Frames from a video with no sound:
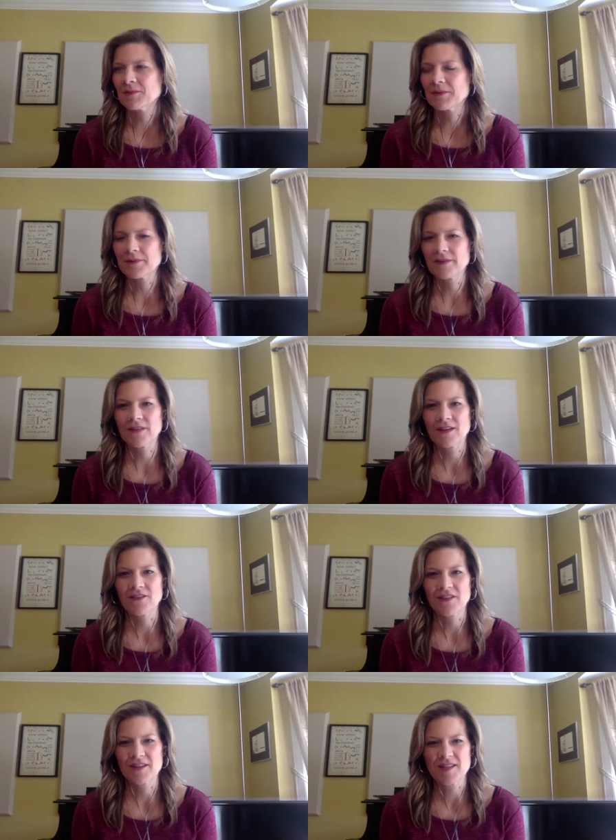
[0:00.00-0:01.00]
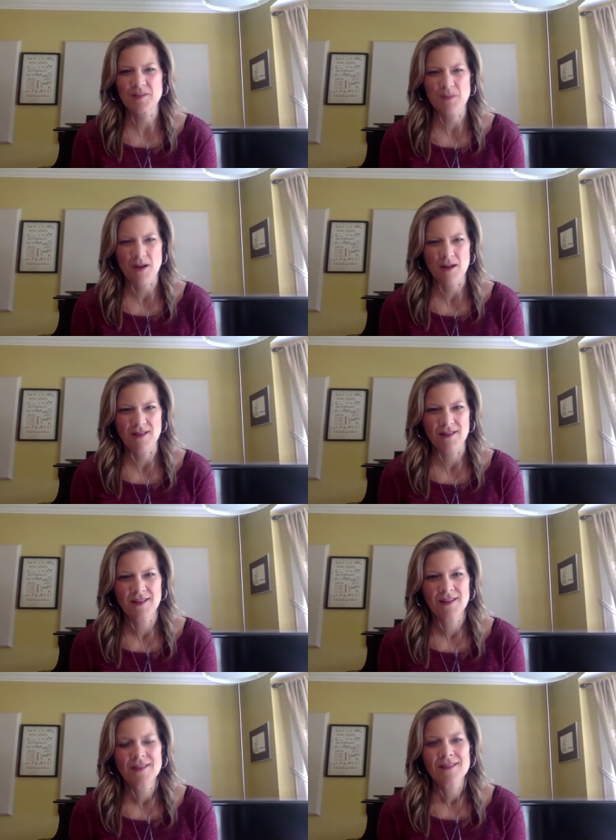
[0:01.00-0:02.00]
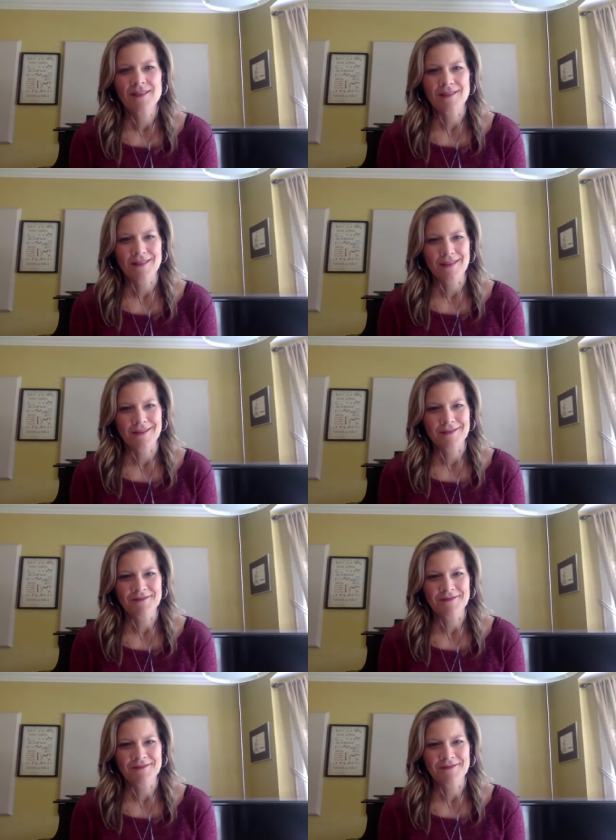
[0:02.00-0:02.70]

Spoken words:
We were living in a very small, you know,